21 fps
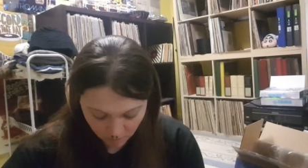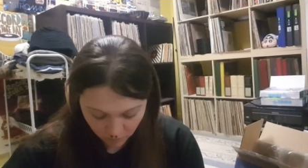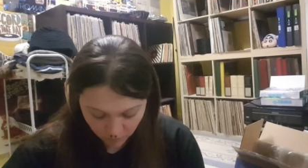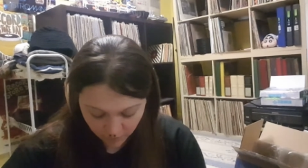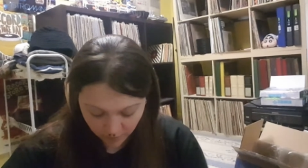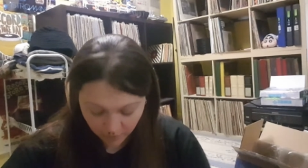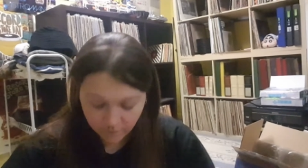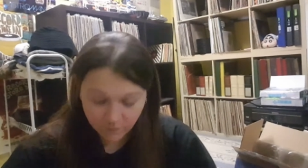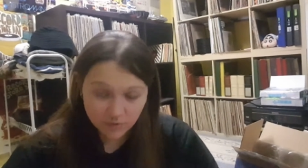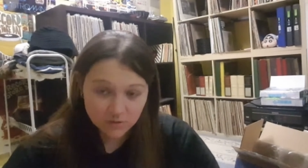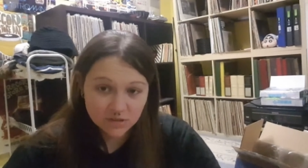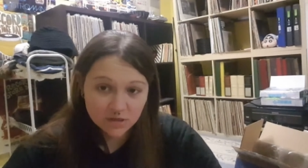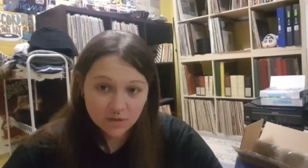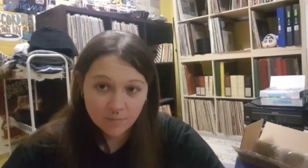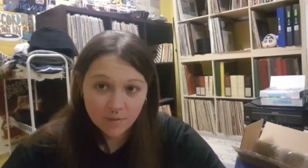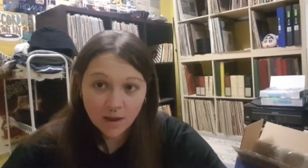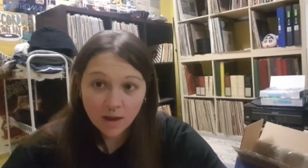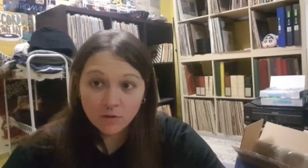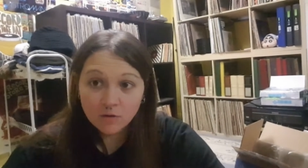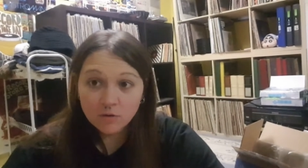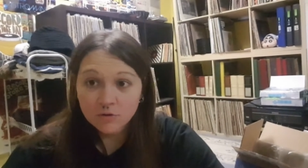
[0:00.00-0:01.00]
when they first
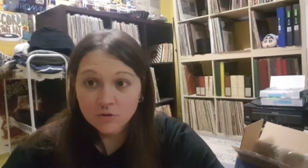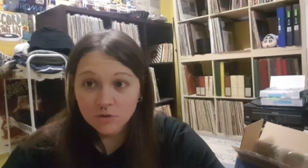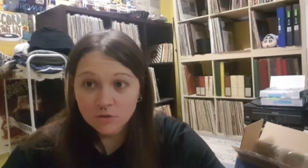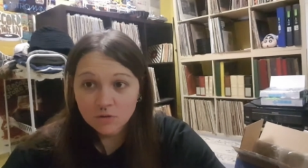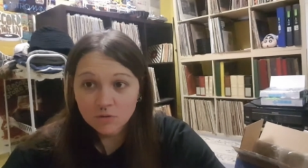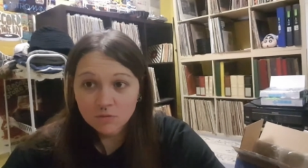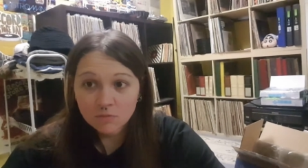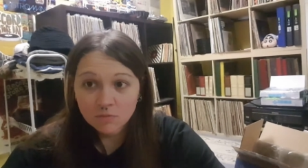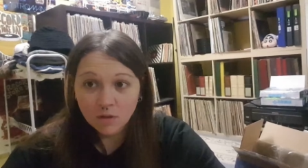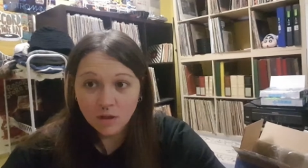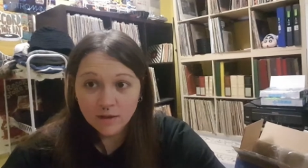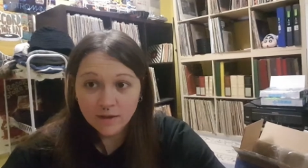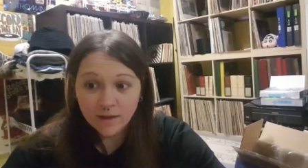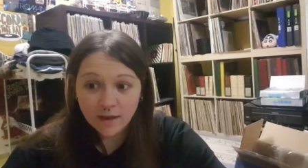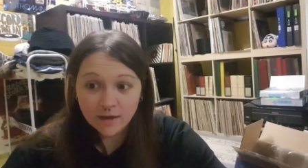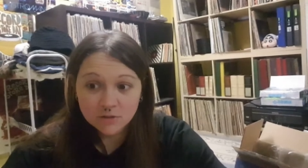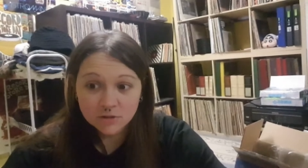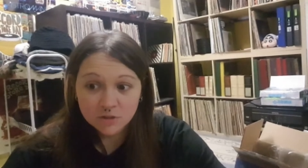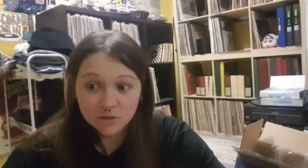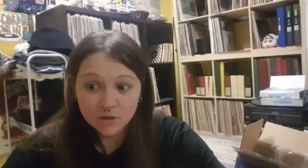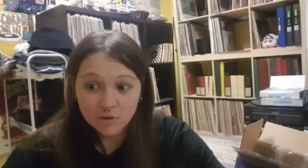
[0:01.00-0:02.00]
come out, or do you like
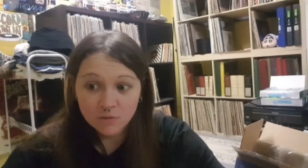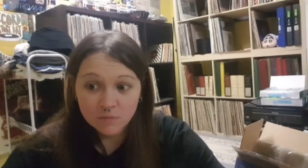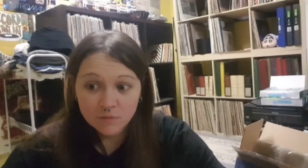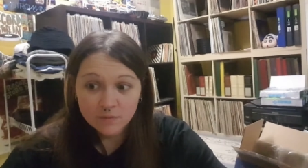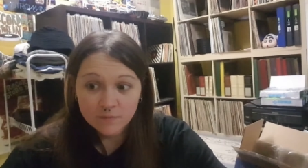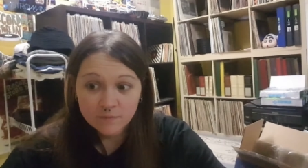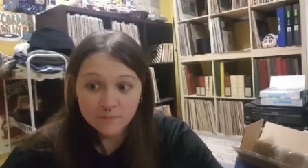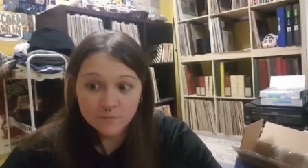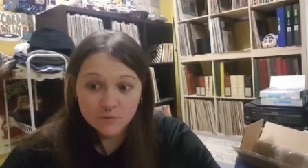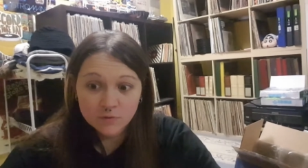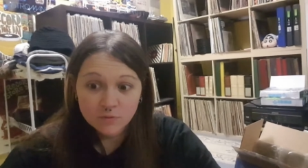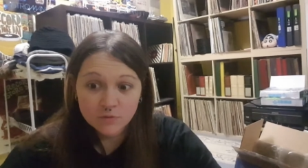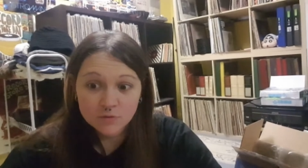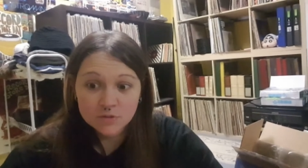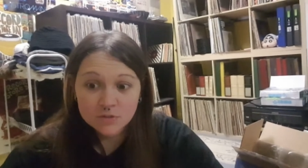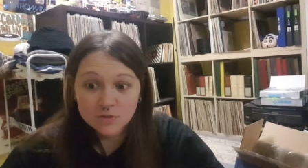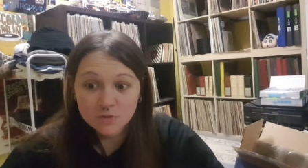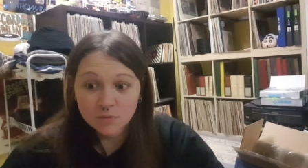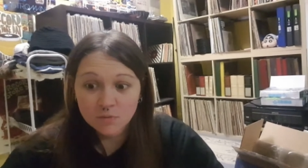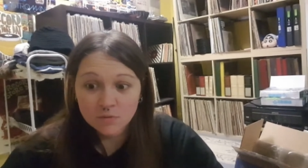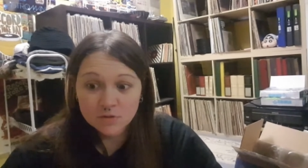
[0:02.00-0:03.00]
actually going to the
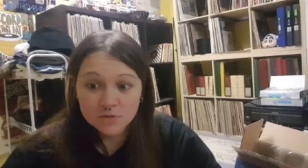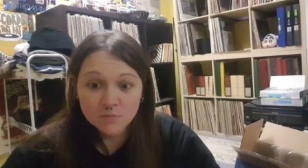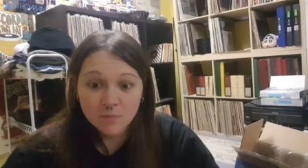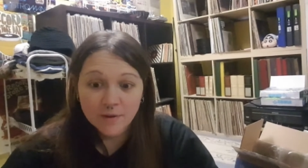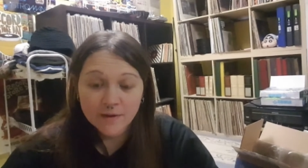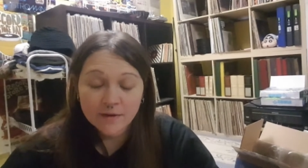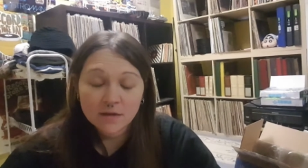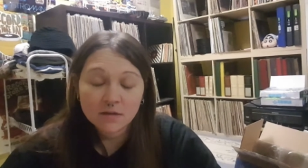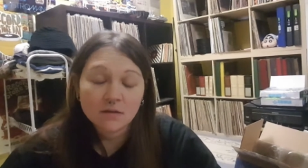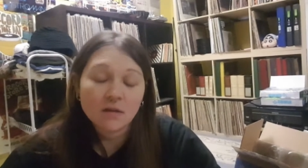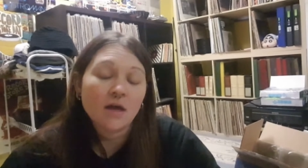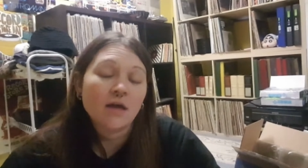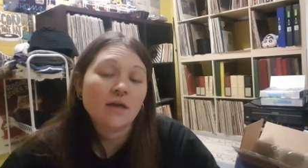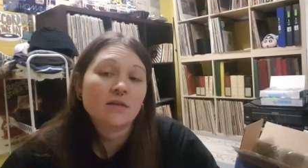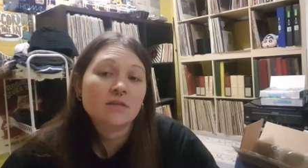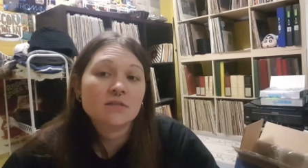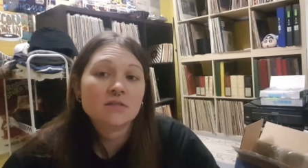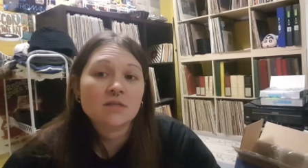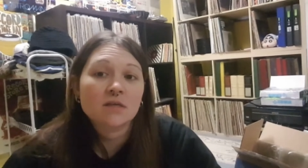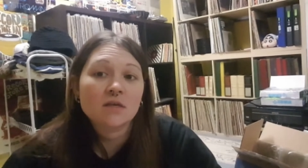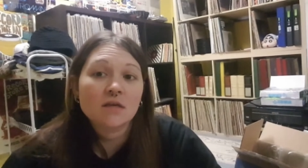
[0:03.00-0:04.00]
stores, waiting in
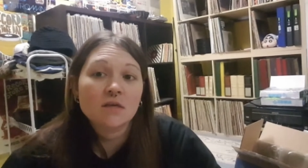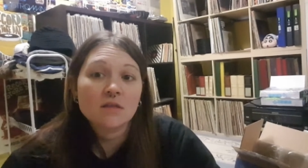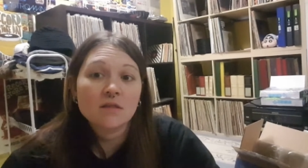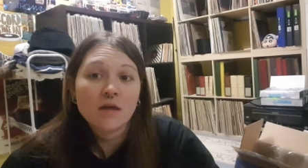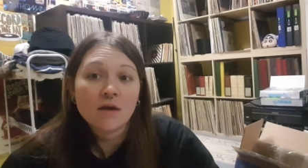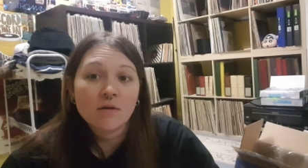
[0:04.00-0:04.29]
line to see?